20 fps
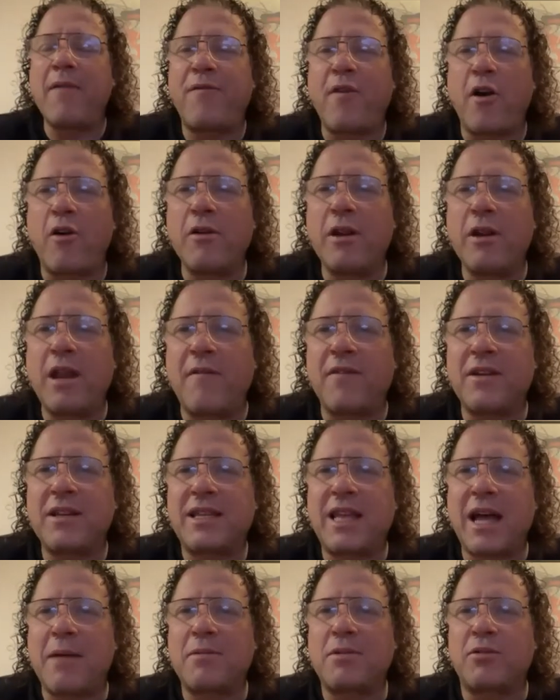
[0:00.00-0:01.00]
phone never
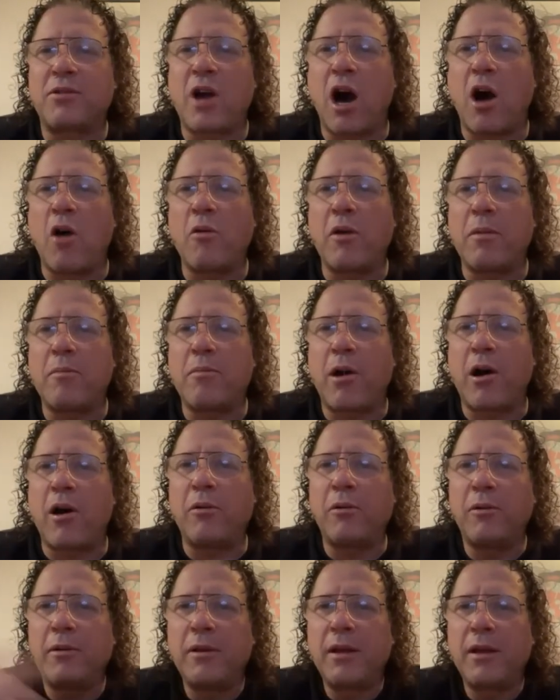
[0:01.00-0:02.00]
stops going,
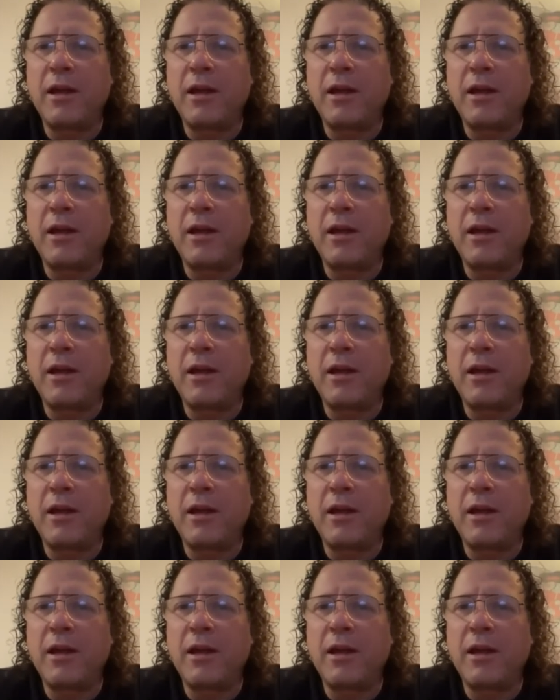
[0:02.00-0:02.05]
bro.